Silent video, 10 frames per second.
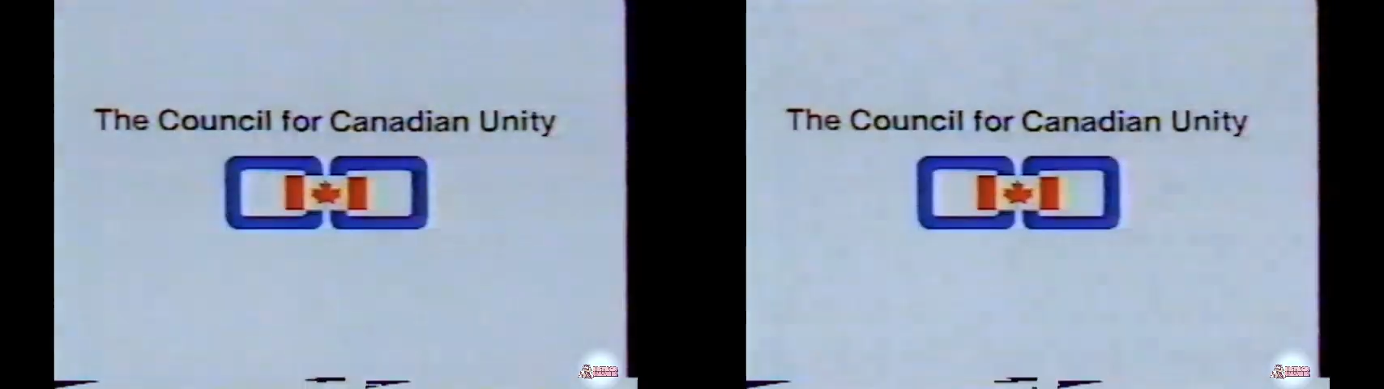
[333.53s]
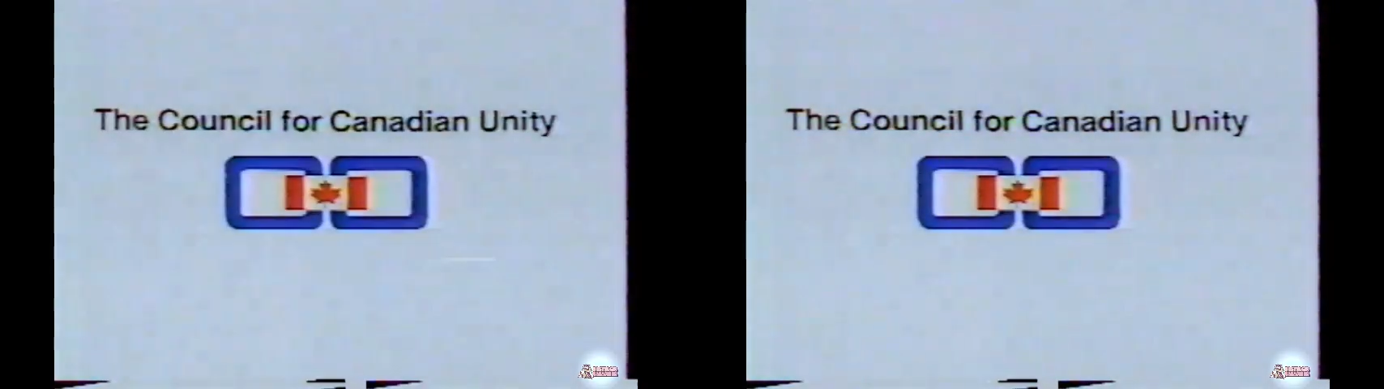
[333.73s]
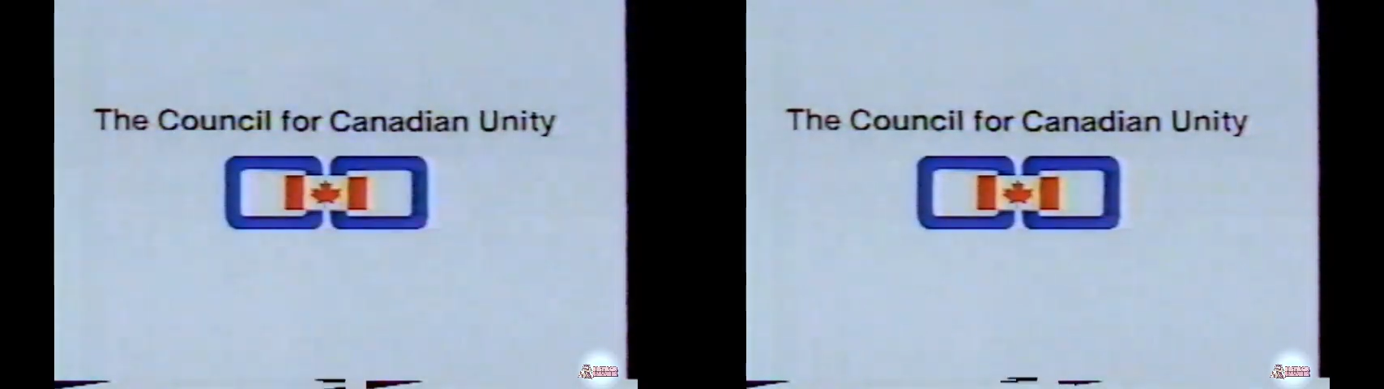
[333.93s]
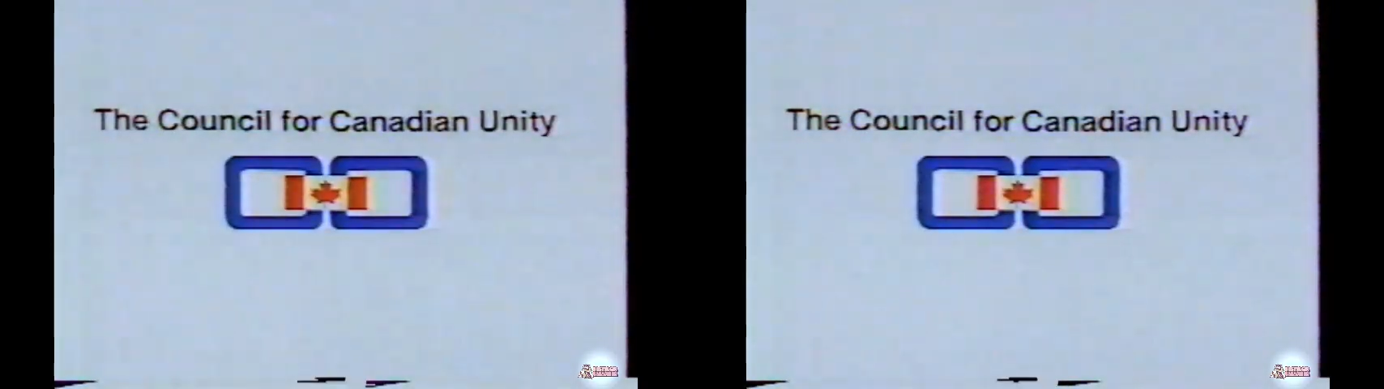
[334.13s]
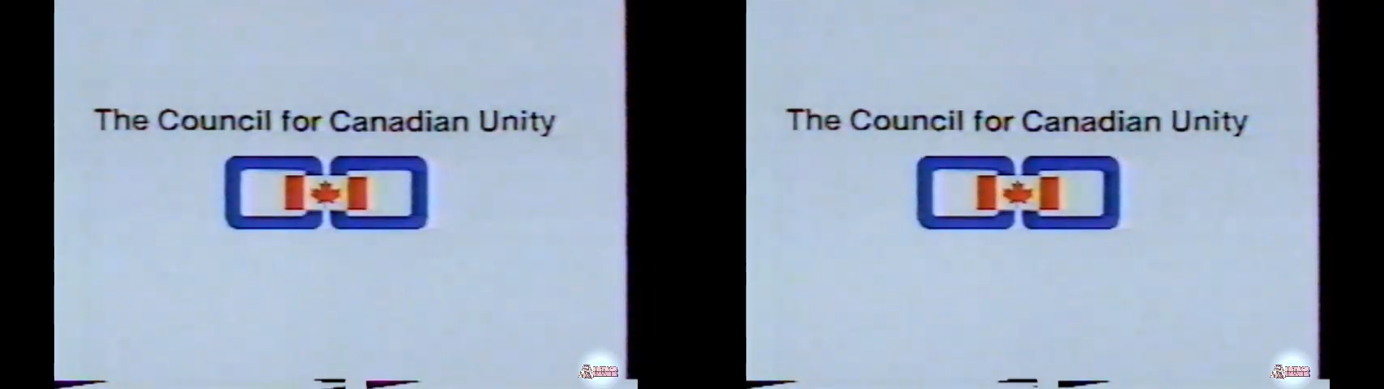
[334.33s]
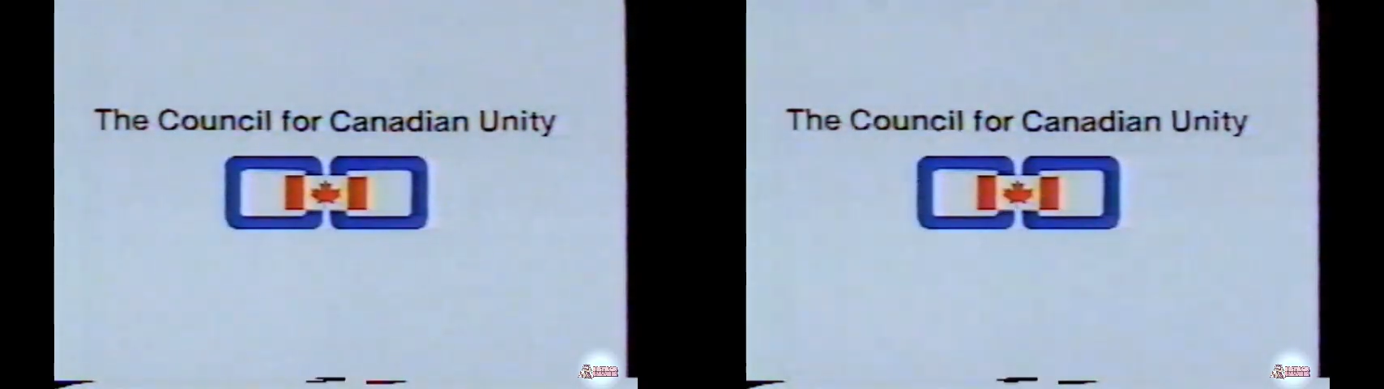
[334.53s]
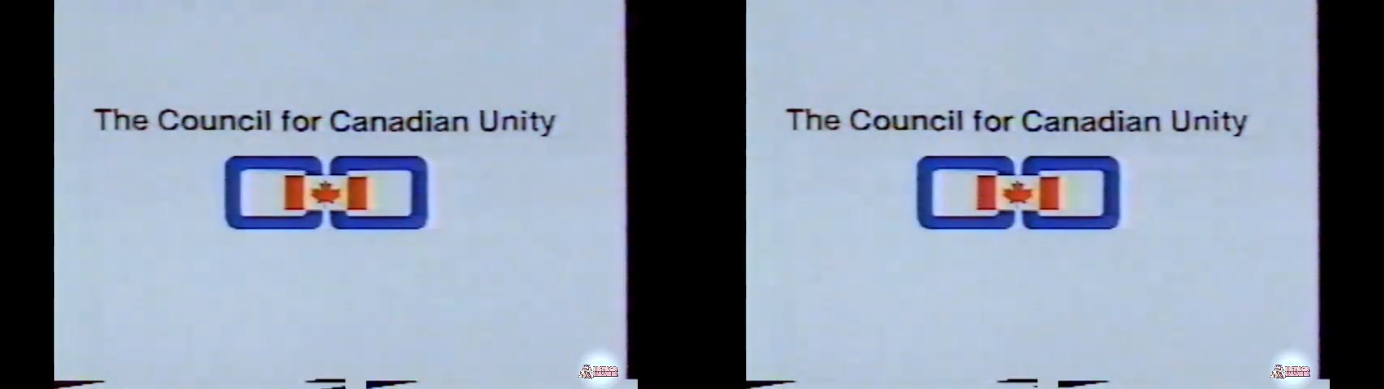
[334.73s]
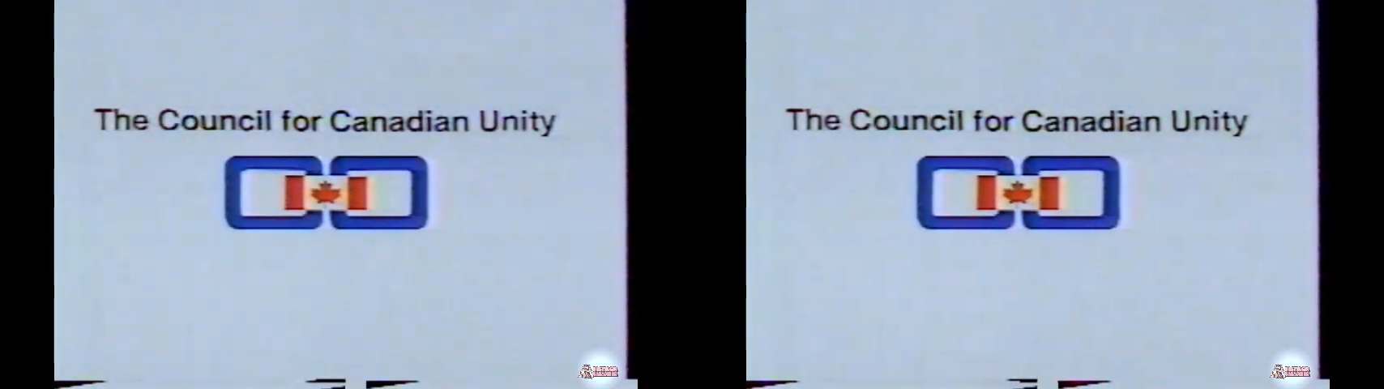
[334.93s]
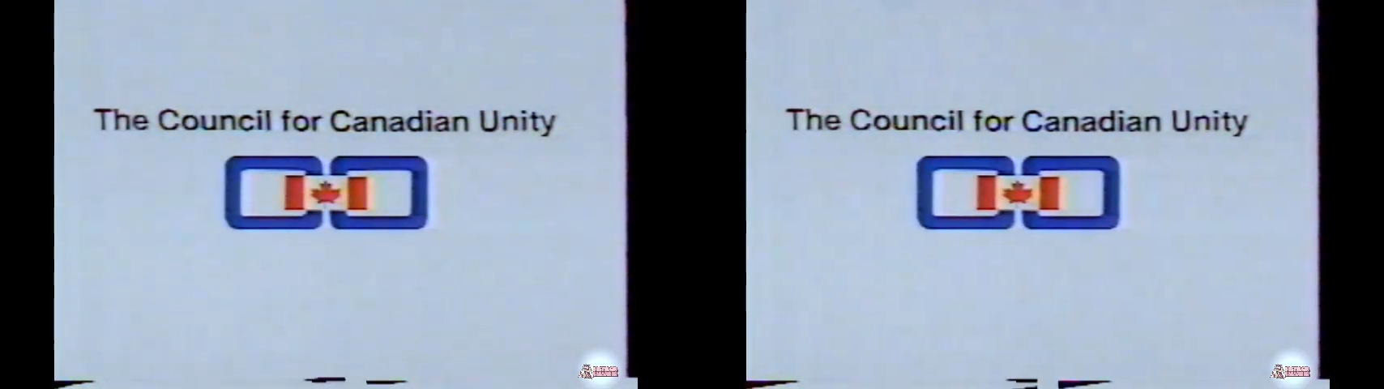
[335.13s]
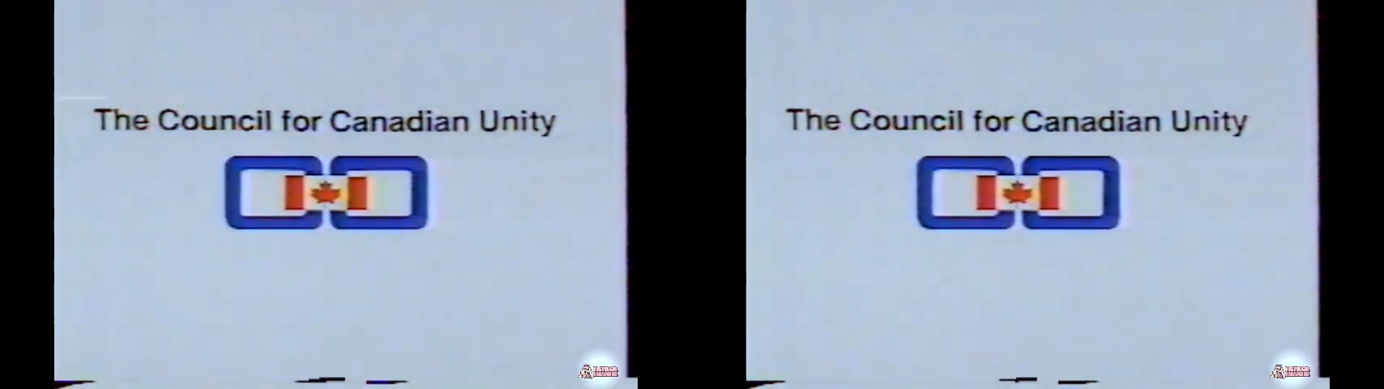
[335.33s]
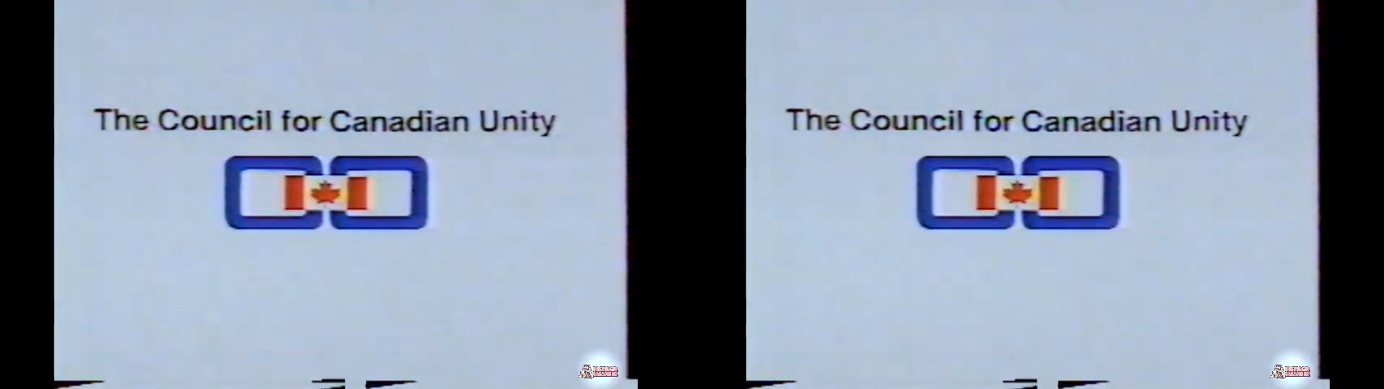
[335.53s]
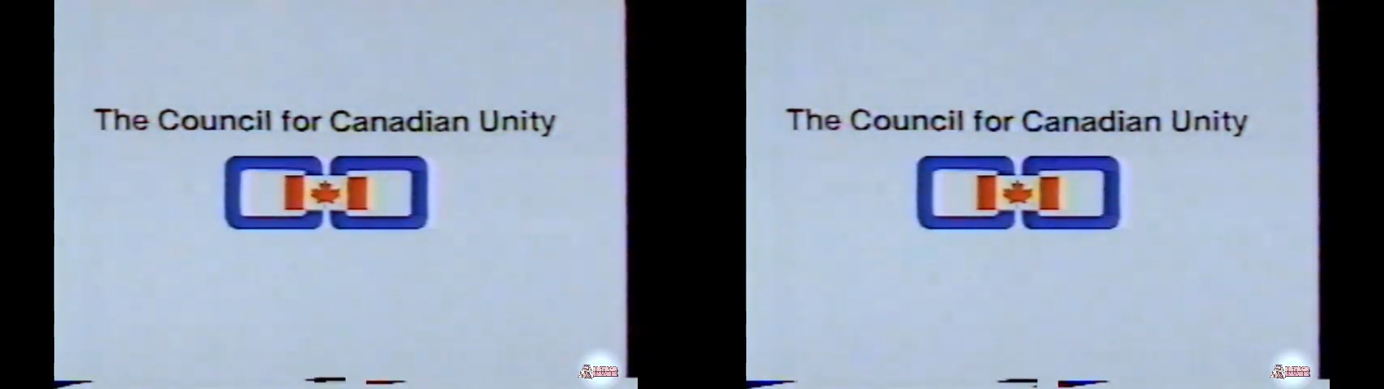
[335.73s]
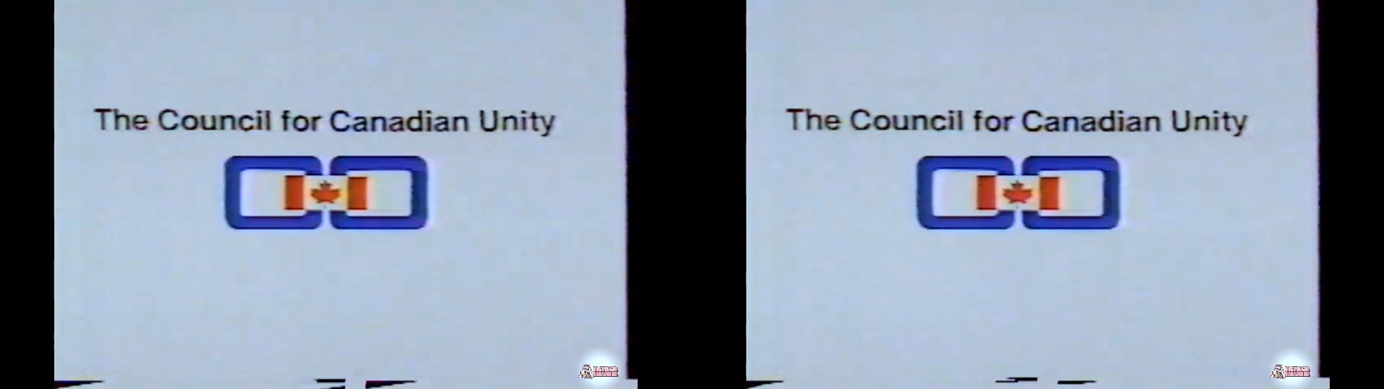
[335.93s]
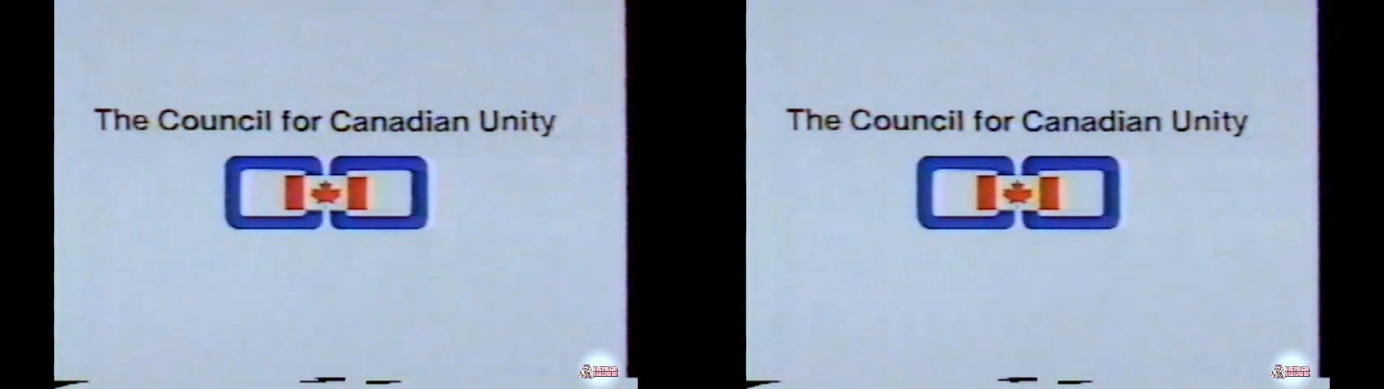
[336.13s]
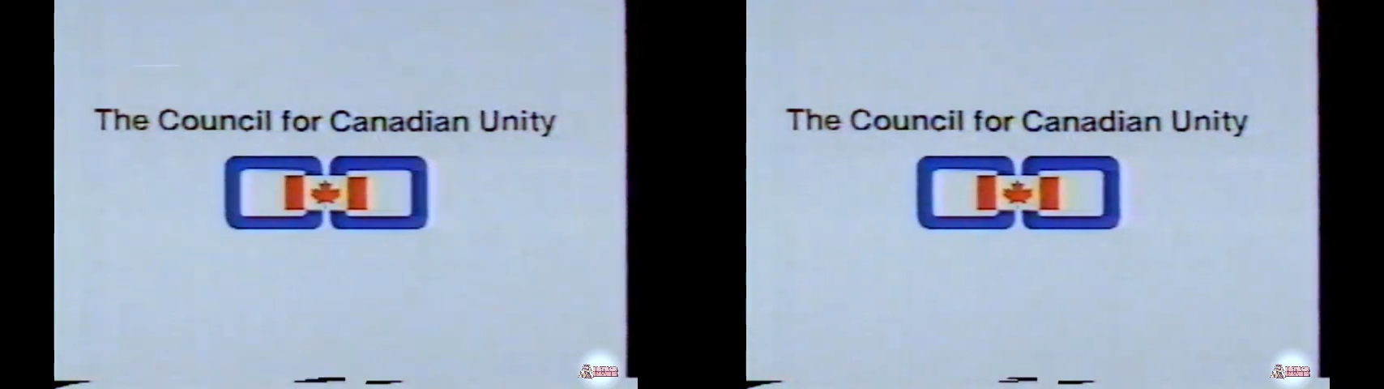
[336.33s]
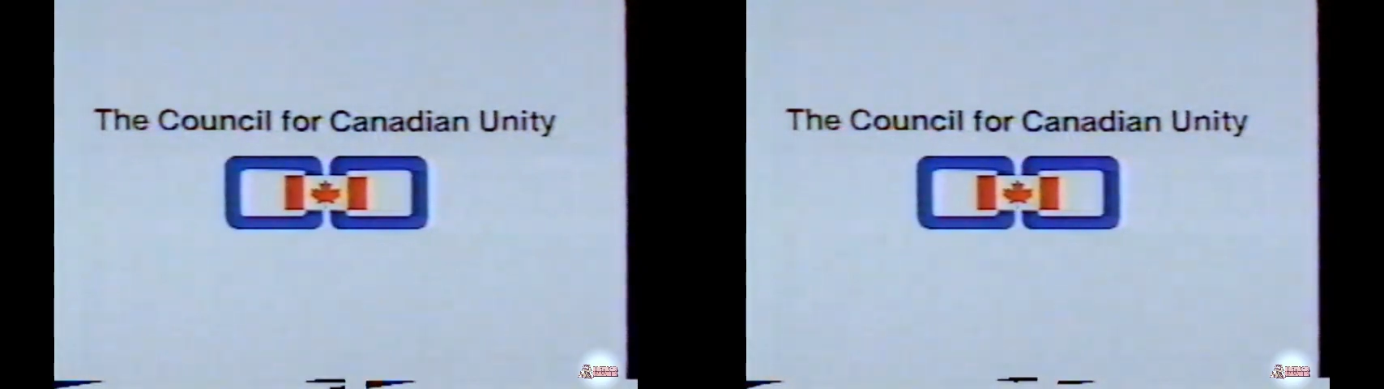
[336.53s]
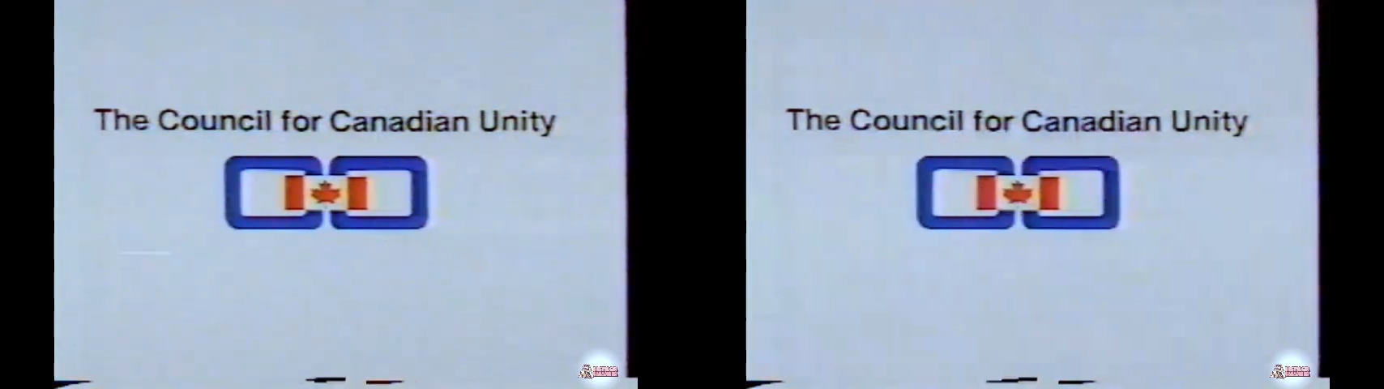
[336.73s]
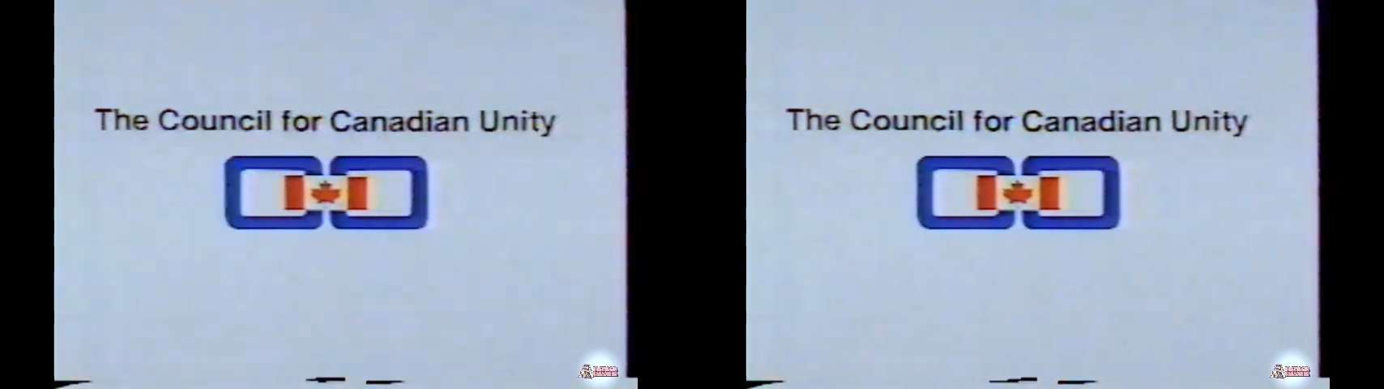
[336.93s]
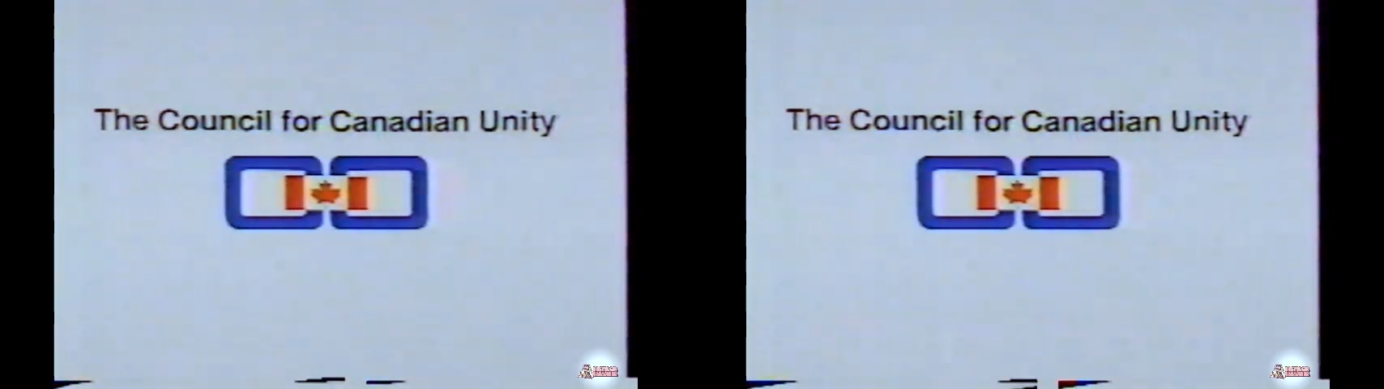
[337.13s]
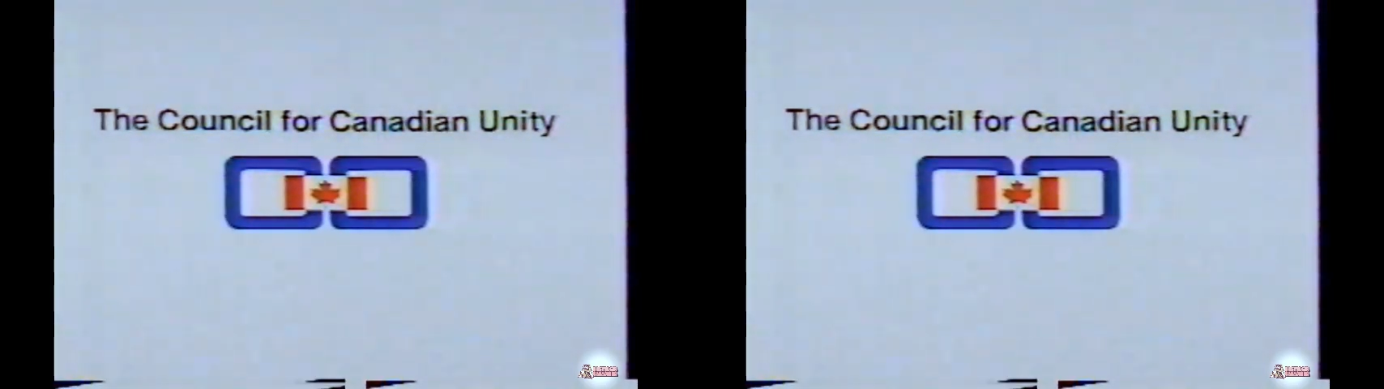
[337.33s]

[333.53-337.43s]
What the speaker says: No face is visible, so there are no lips to read.